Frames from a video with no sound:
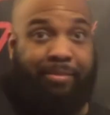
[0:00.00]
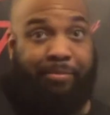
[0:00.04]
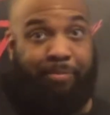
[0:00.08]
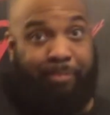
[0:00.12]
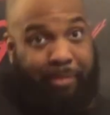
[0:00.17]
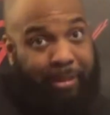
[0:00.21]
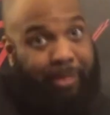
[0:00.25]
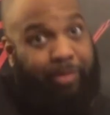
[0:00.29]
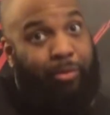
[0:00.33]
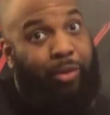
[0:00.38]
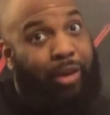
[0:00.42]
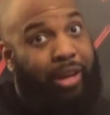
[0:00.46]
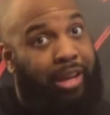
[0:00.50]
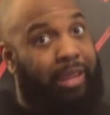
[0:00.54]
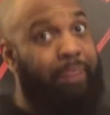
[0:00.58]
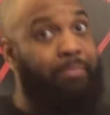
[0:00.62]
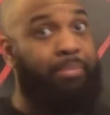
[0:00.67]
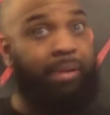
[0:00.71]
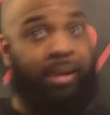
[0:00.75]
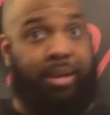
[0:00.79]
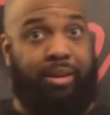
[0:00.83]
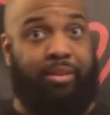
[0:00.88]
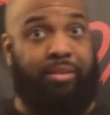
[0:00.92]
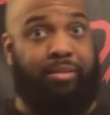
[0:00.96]
it's way
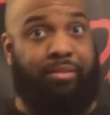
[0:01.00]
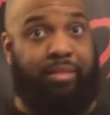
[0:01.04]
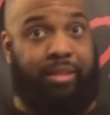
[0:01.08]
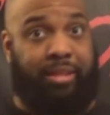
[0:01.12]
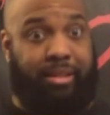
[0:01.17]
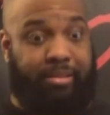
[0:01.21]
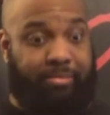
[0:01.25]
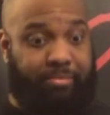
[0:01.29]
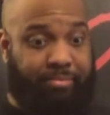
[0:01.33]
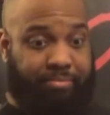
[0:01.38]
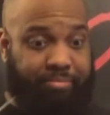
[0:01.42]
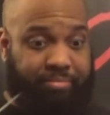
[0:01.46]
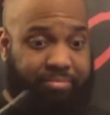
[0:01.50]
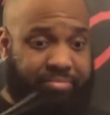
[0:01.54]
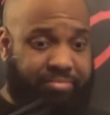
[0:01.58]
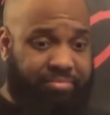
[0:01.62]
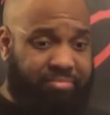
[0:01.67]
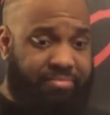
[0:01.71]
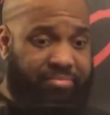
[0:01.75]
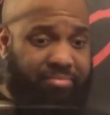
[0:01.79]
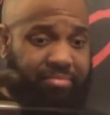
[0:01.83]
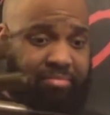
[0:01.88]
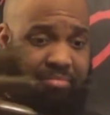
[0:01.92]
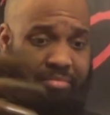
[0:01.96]
better than
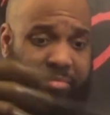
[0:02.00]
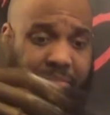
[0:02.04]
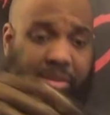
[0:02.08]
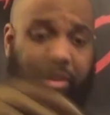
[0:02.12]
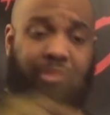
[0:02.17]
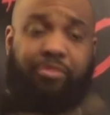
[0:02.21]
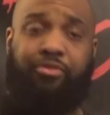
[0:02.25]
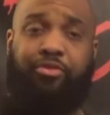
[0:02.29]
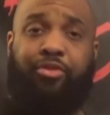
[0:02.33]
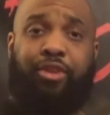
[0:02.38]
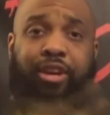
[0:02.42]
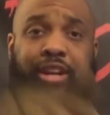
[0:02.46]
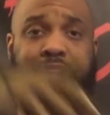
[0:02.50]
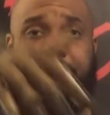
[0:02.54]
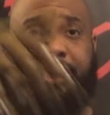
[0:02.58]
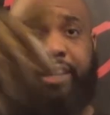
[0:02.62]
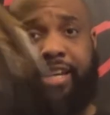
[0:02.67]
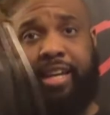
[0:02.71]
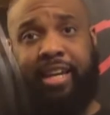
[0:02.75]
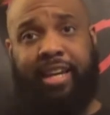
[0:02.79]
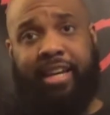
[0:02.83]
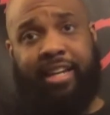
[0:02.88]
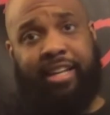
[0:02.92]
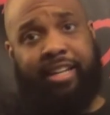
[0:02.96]
Freddy
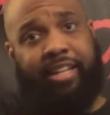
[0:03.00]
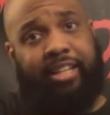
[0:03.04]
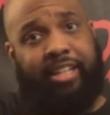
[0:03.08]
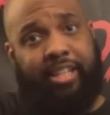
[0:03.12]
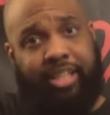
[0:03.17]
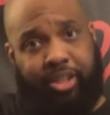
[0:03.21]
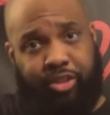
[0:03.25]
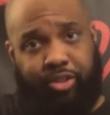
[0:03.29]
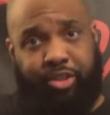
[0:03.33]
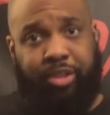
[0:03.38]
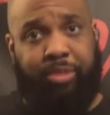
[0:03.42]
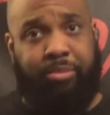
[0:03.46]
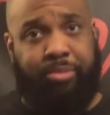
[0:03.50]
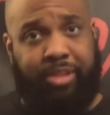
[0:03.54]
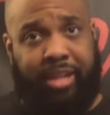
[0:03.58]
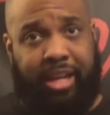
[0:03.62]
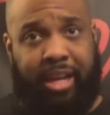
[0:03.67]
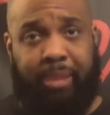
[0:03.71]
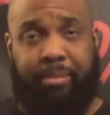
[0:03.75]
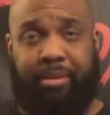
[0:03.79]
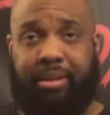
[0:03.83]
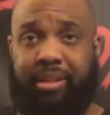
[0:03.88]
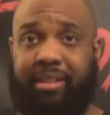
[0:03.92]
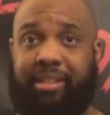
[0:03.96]
Dead and the Dream
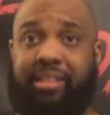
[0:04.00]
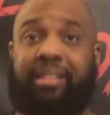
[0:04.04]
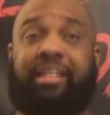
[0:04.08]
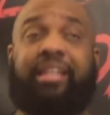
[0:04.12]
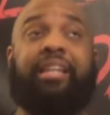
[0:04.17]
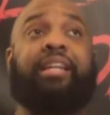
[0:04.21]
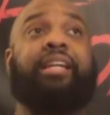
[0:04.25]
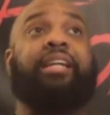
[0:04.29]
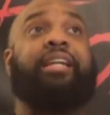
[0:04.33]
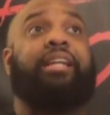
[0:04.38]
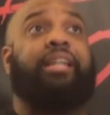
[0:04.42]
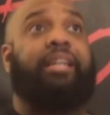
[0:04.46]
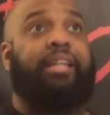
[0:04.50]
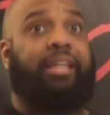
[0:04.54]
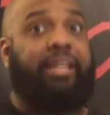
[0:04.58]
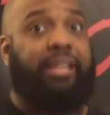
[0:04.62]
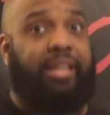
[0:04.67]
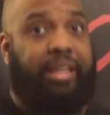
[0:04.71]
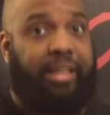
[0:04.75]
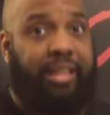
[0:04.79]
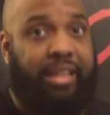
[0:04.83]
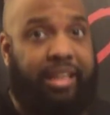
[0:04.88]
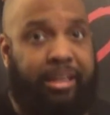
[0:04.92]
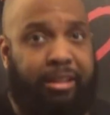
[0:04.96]
Child because
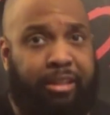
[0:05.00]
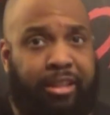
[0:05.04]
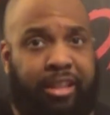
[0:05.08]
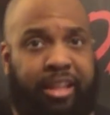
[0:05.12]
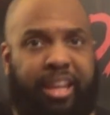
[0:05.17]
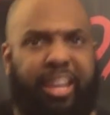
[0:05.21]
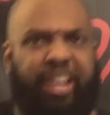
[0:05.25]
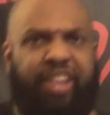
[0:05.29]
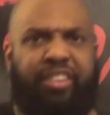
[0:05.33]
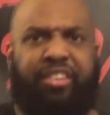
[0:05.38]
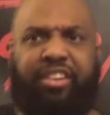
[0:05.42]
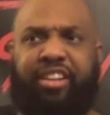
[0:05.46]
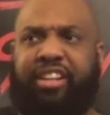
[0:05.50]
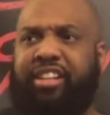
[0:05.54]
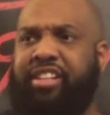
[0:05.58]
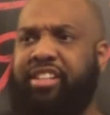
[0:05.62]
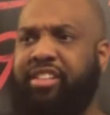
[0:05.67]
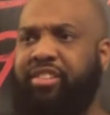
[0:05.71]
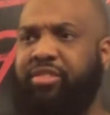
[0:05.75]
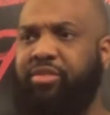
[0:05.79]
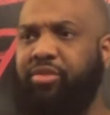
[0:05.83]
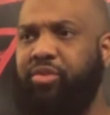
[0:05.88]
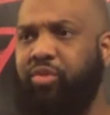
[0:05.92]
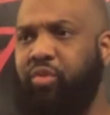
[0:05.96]
it is scary.
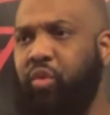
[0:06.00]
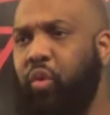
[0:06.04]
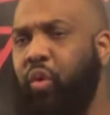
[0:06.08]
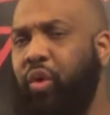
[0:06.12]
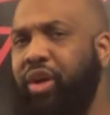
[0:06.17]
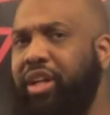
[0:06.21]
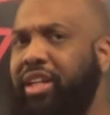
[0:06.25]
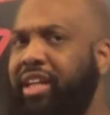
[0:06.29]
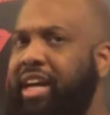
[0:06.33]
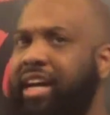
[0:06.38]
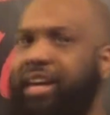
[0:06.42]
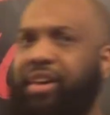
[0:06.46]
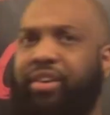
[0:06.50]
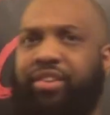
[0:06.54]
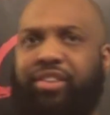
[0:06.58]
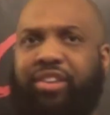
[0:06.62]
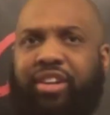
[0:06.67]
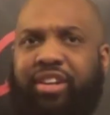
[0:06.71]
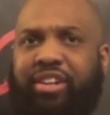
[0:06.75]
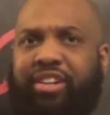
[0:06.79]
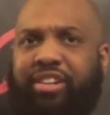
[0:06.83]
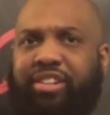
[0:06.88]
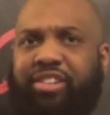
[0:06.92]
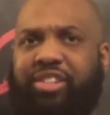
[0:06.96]
His one-liners
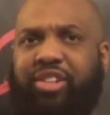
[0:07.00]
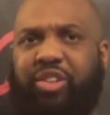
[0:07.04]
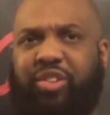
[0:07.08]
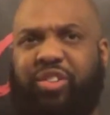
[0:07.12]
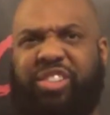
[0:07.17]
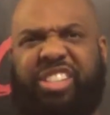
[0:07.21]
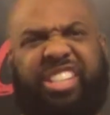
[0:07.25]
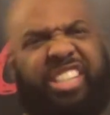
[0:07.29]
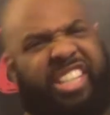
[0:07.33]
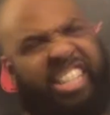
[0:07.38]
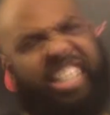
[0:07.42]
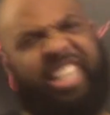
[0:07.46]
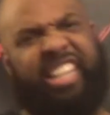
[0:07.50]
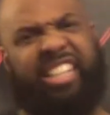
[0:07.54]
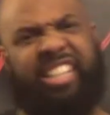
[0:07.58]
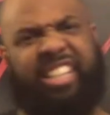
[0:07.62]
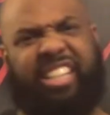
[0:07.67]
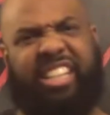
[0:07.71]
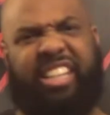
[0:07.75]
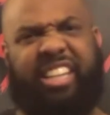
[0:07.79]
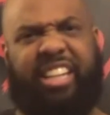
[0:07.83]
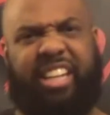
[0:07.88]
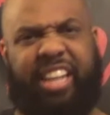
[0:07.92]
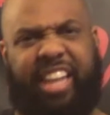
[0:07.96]
aren't so
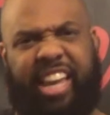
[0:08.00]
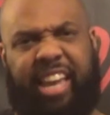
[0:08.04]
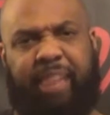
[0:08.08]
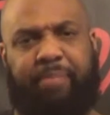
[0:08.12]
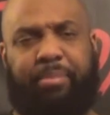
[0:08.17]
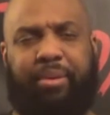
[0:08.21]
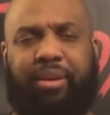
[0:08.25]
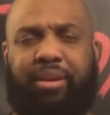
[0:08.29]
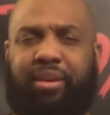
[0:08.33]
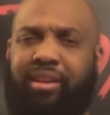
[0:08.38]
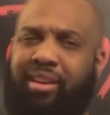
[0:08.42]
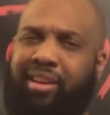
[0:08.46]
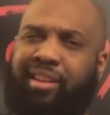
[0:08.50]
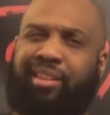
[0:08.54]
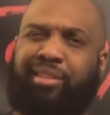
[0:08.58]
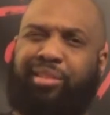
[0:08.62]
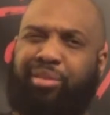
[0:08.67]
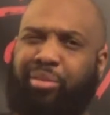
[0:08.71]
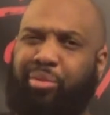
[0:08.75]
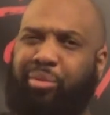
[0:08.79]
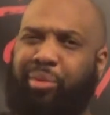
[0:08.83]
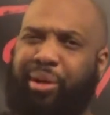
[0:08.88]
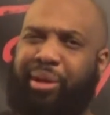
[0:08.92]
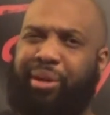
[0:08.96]
cheesy and campy. A
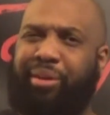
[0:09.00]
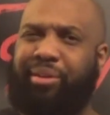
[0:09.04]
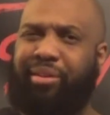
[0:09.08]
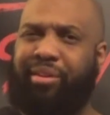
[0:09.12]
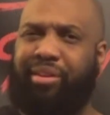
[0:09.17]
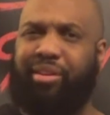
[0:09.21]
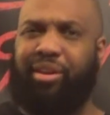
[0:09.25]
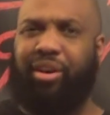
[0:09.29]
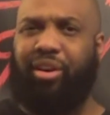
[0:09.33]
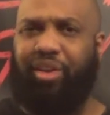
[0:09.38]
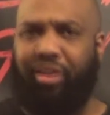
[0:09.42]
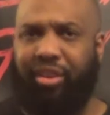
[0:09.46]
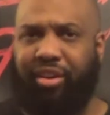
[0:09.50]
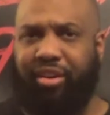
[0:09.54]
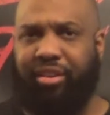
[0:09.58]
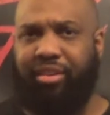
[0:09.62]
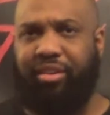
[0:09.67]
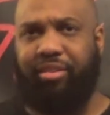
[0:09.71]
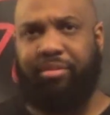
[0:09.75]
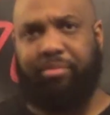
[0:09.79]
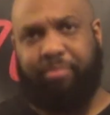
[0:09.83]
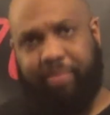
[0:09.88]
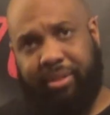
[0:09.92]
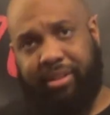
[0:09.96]
little weird and
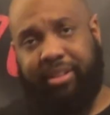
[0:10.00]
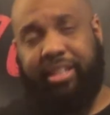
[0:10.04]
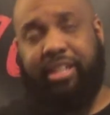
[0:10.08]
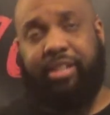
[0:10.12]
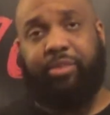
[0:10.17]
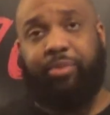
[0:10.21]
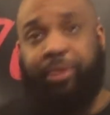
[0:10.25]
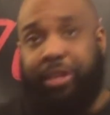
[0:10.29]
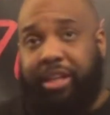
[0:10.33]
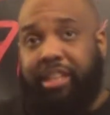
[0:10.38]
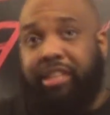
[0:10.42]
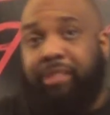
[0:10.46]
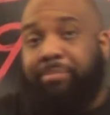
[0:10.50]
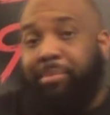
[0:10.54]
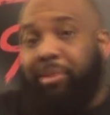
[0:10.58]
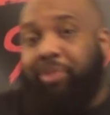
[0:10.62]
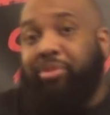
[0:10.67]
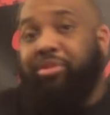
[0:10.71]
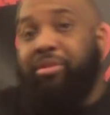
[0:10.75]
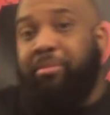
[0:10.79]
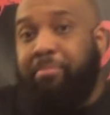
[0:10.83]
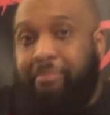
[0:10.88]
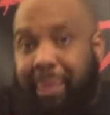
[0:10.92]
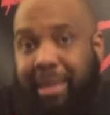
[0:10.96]
darker, but that's what he's
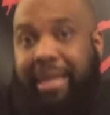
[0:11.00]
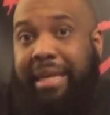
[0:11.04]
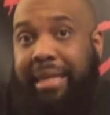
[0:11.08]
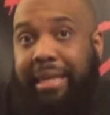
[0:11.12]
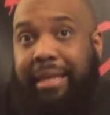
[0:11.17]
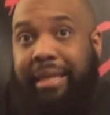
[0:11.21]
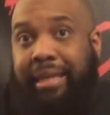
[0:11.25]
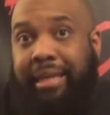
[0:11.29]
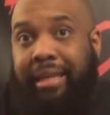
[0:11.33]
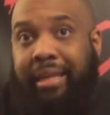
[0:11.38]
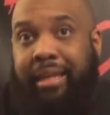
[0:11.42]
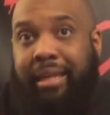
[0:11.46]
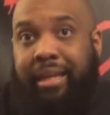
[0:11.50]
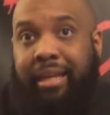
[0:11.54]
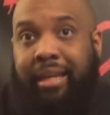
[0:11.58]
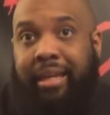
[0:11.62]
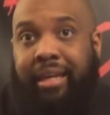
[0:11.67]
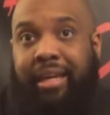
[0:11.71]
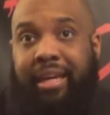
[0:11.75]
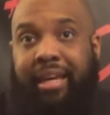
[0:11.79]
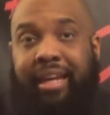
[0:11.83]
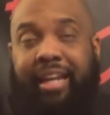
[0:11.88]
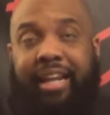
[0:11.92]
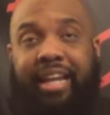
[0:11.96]
supposed to be.
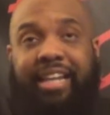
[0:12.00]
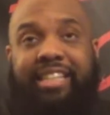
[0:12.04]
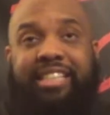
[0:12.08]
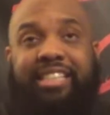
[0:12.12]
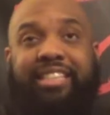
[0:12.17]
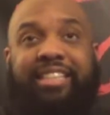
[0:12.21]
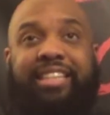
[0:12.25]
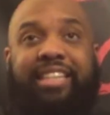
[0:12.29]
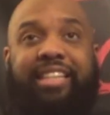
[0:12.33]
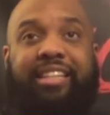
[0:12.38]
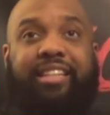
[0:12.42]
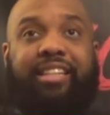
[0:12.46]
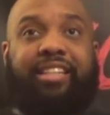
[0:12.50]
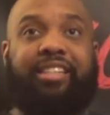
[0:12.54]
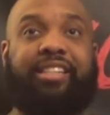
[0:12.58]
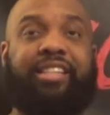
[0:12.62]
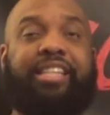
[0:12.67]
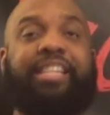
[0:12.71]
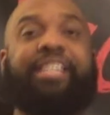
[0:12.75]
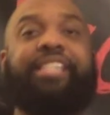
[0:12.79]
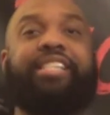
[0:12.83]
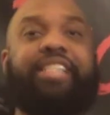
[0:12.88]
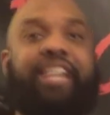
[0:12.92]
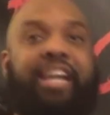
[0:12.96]
And I just think the
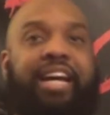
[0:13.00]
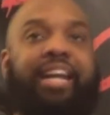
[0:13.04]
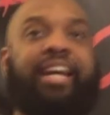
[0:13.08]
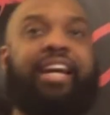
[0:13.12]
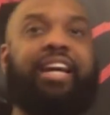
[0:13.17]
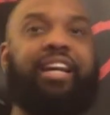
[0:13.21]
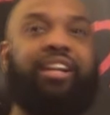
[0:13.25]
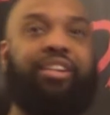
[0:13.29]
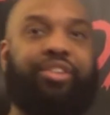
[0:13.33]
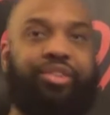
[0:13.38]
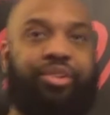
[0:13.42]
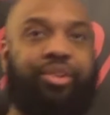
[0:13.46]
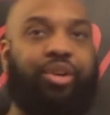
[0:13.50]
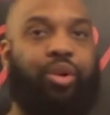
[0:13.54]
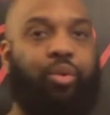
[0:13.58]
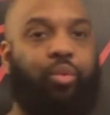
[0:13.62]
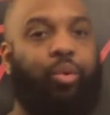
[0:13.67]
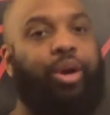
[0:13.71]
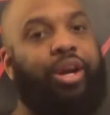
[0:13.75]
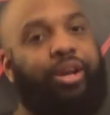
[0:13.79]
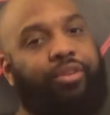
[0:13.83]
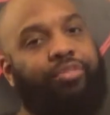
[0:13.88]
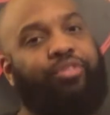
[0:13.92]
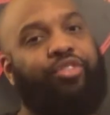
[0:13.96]
CGI kind of took
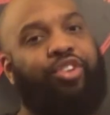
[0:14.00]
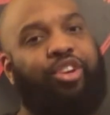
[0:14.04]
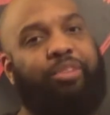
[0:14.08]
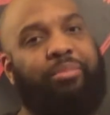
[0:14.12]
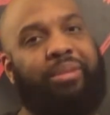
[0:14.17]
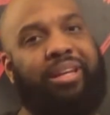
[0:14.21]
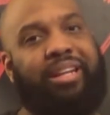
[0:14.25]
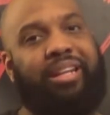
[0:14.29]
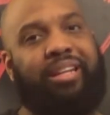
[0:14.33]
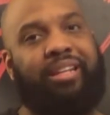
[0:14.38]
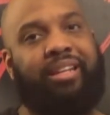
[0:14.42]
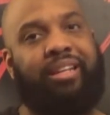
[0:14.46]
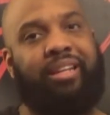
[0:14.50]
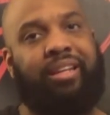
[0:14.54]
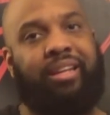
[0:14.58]
away from it.